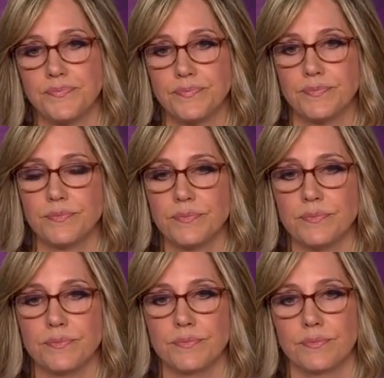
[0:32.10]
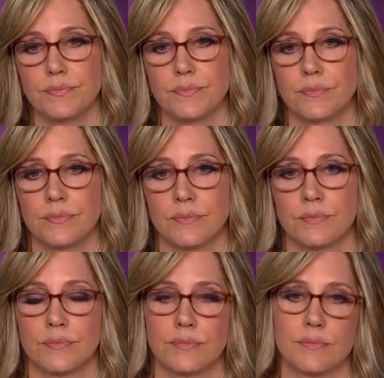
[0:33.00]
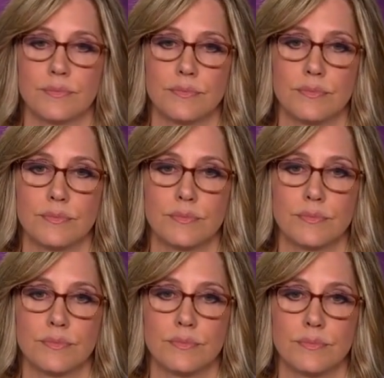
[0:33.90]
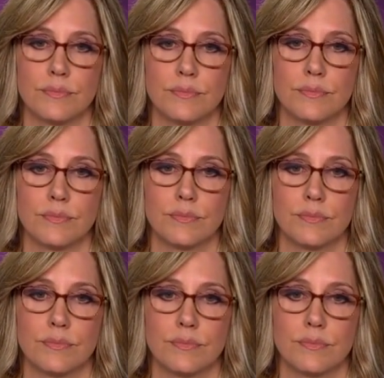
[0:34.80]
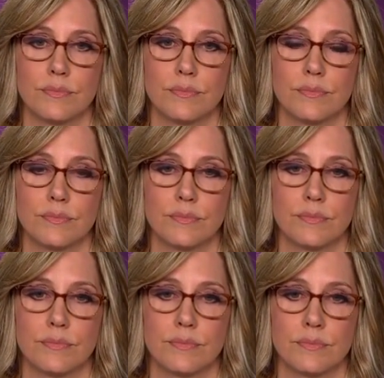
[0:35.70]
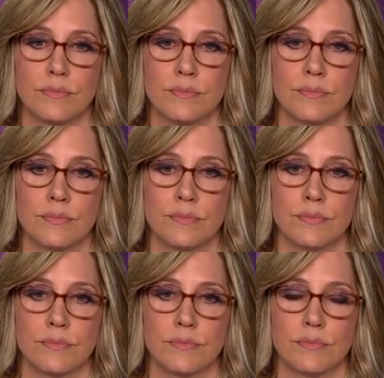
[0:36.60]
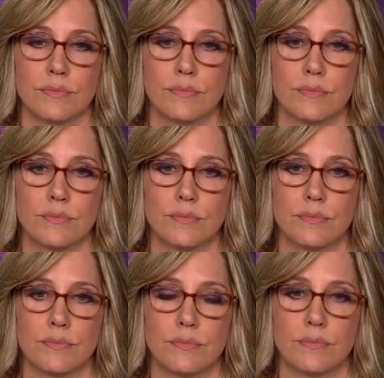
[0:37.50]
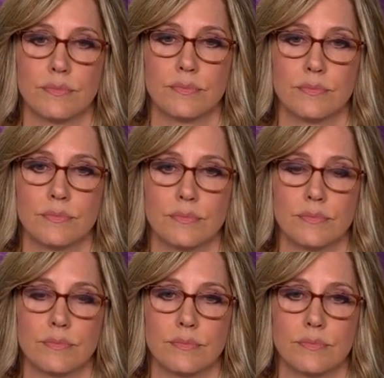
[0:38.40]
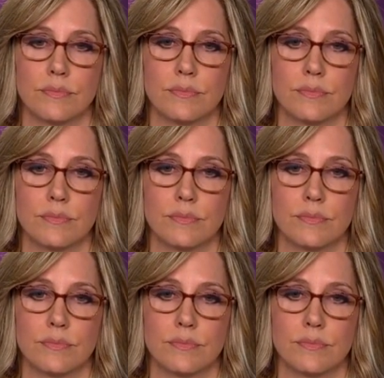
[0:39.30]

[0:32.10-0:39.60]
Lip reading: (not speaking)